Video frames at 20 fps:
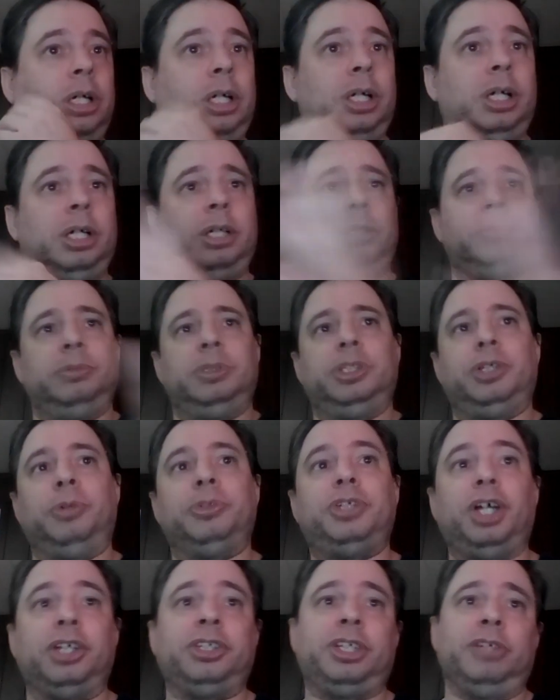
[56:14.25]
Uh,
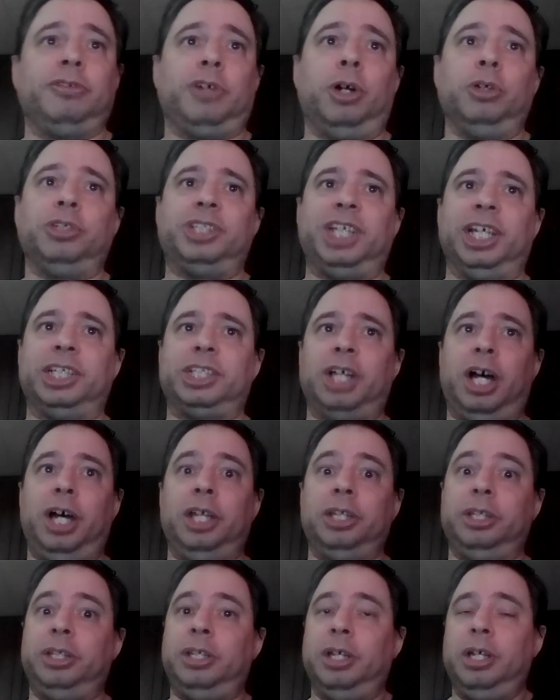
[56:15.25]
so Dustin Rhodes takes
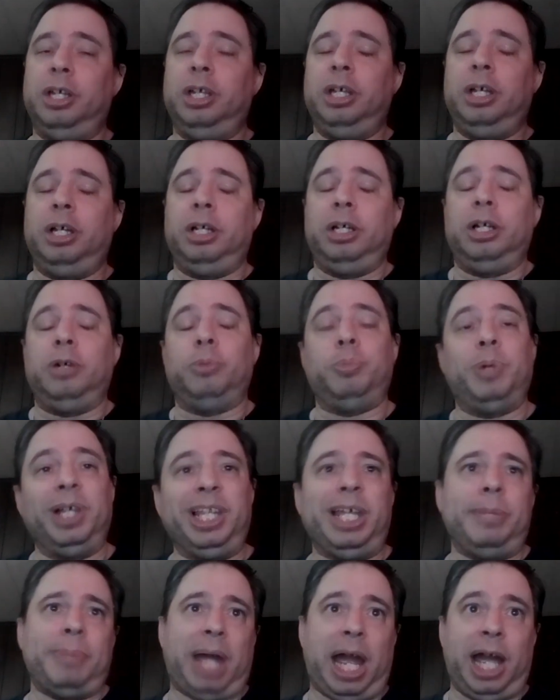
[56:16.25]
on
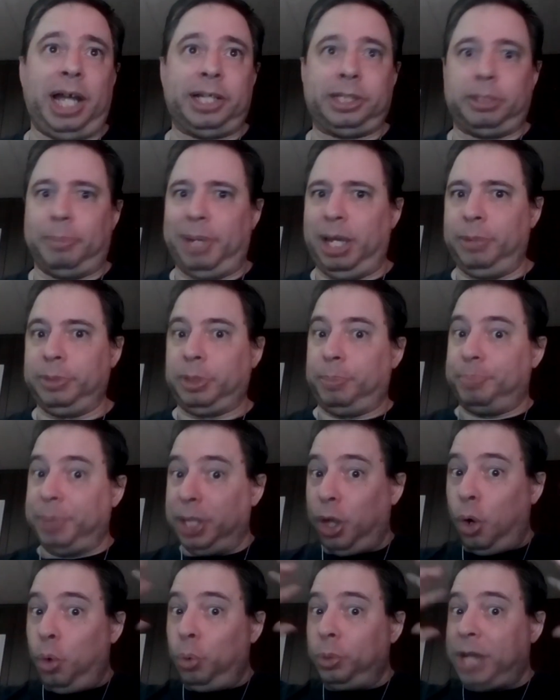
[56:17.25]
Willie Mack, the man with a
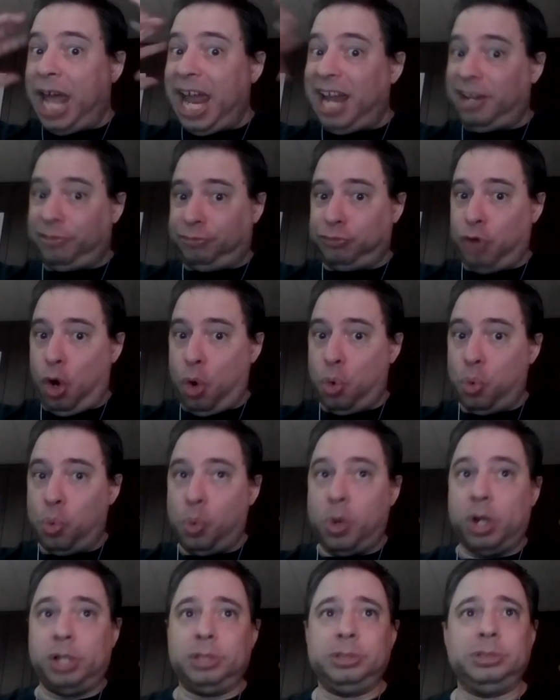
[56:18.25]
big old
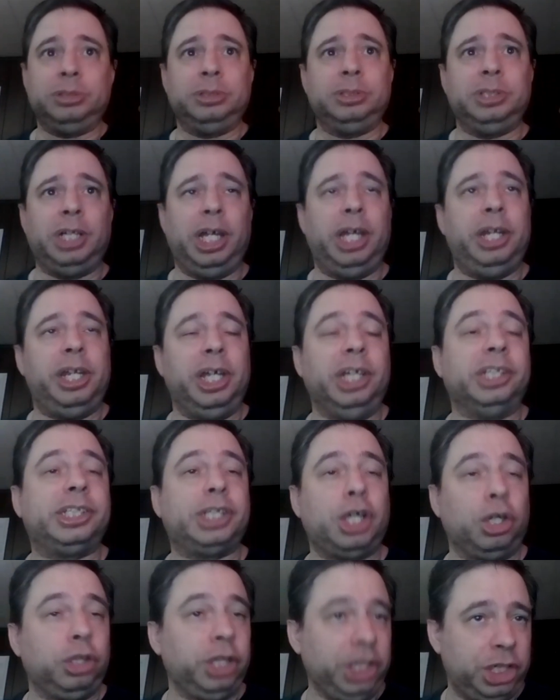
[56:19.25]
afro, in
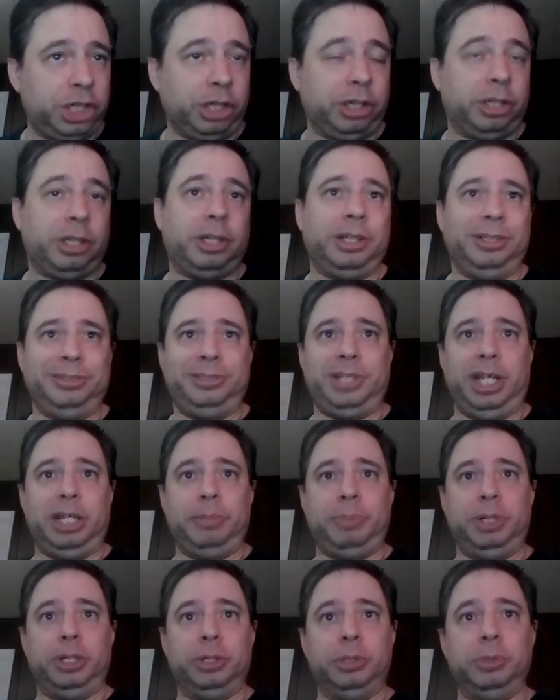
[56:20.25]
his collision
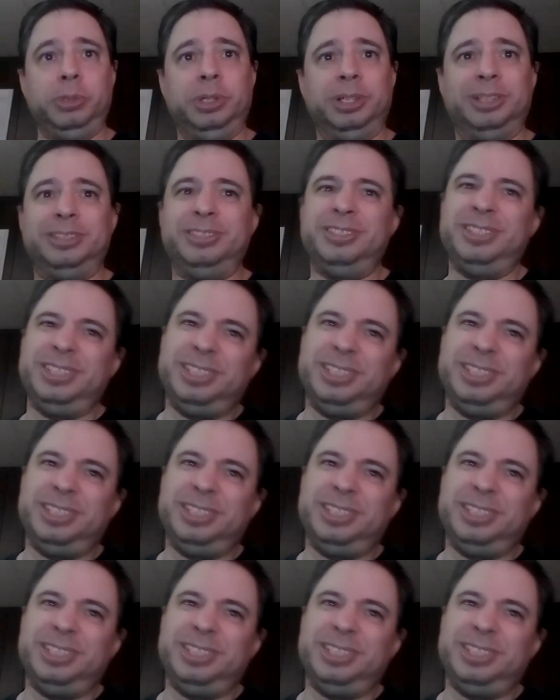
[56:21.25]
debut.